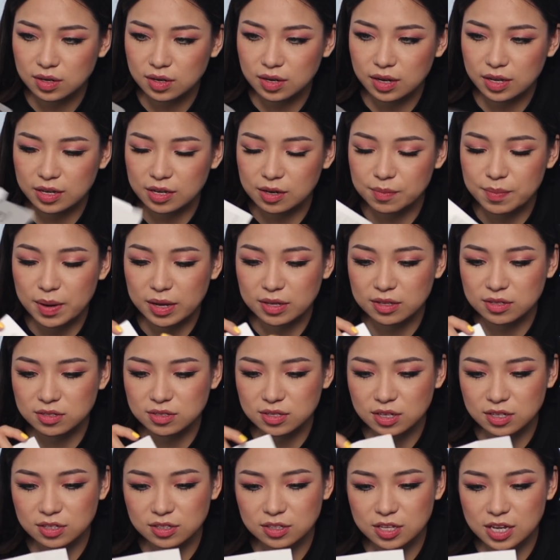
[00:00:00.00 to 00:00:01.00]
about the
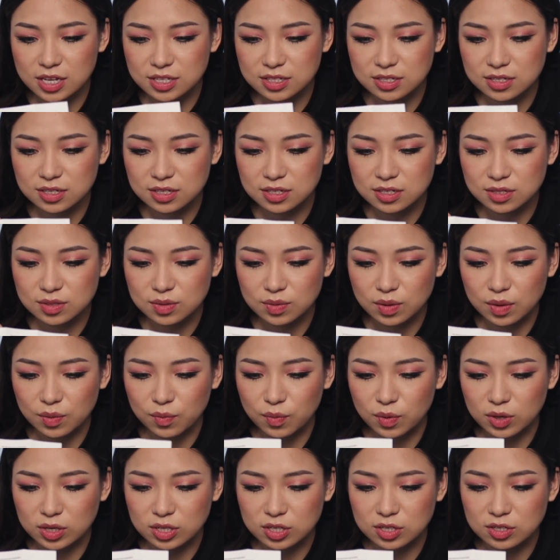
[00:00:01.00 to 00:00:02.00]
sunglasses,
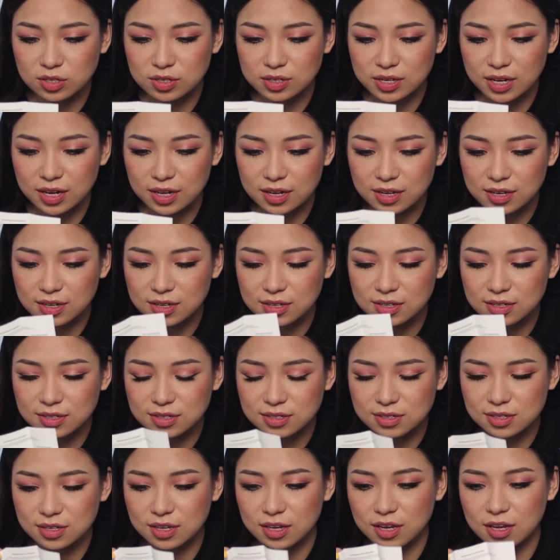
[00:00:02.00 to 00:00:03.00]
what Gunda
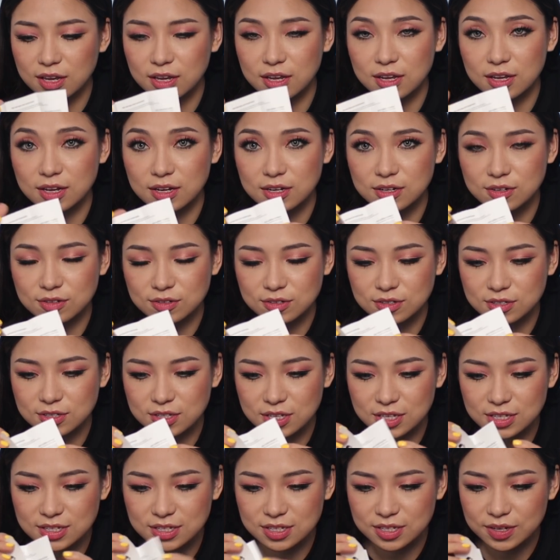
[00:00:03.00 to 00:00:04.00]
is, and all those
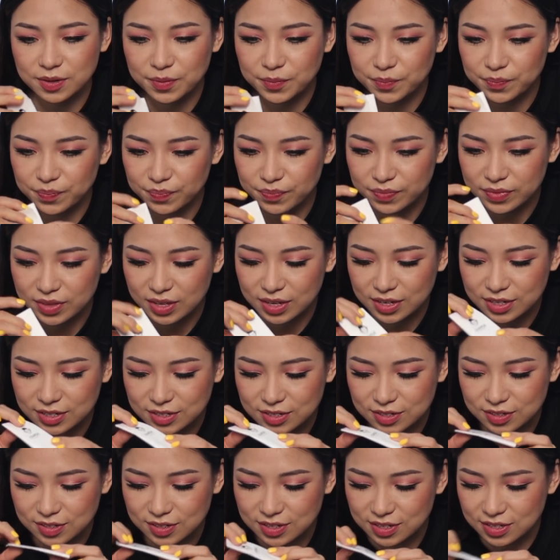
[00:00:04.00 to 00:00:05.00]
things.
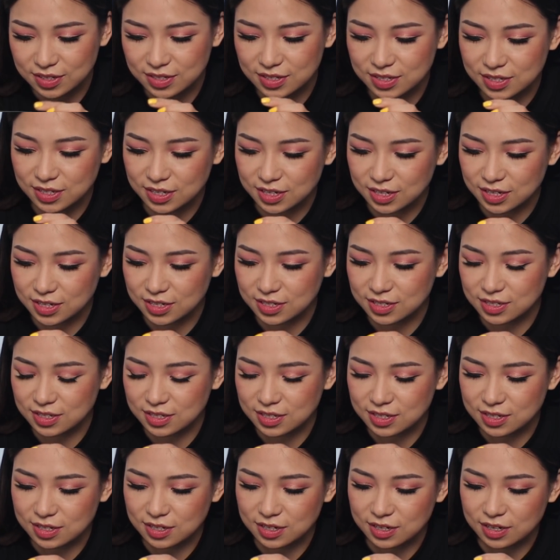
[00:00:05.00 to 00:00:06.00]
So this is
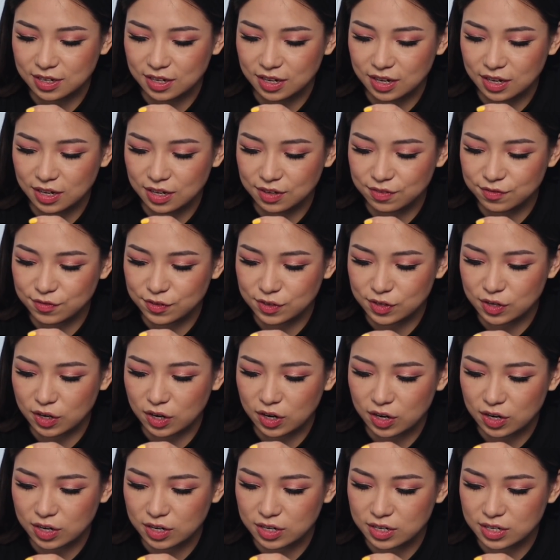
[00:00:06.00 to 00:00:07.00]
the info
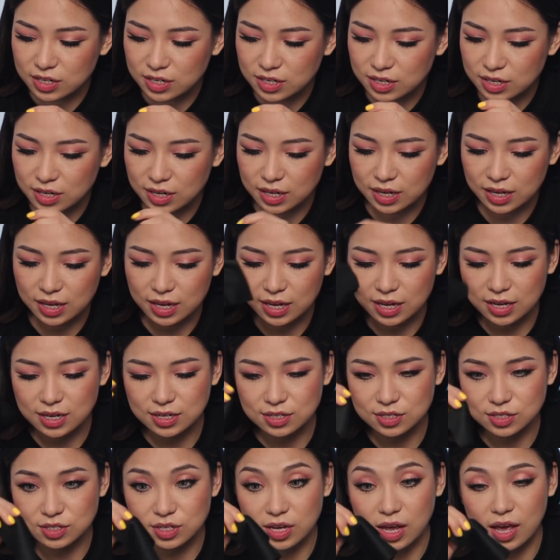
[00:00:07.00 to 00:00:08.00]
card,
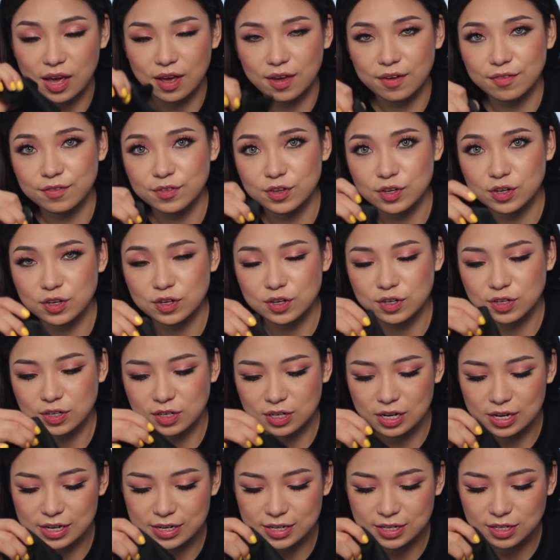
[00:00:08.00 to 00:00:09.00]
and you have your
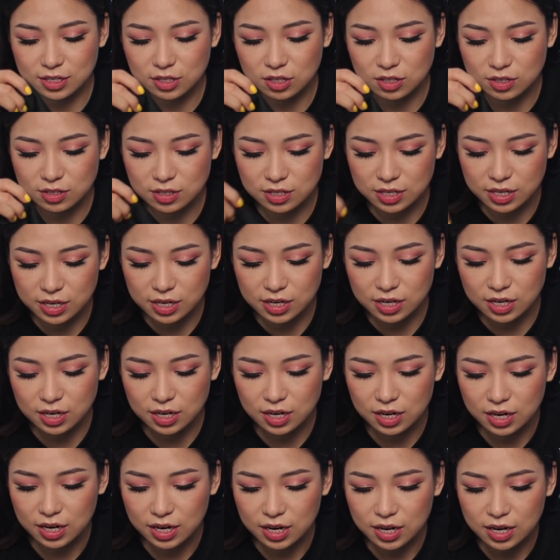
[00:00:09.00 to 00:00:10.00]
cleaning cloth here.
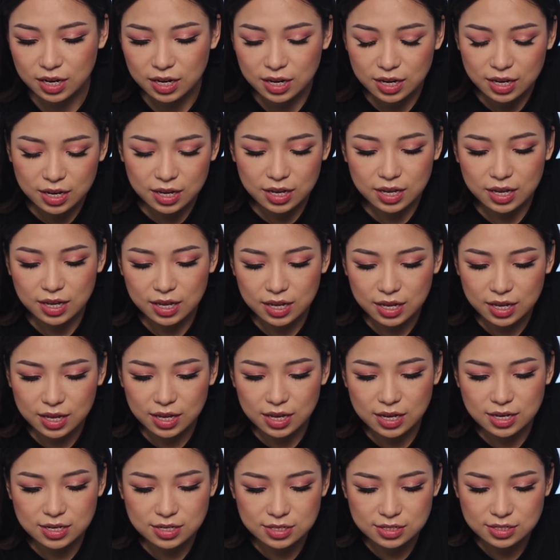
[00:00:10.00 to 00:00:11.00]

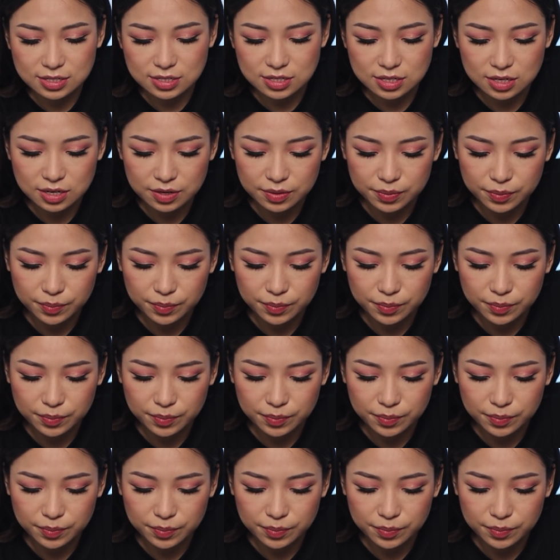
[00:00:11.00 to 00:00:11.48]
And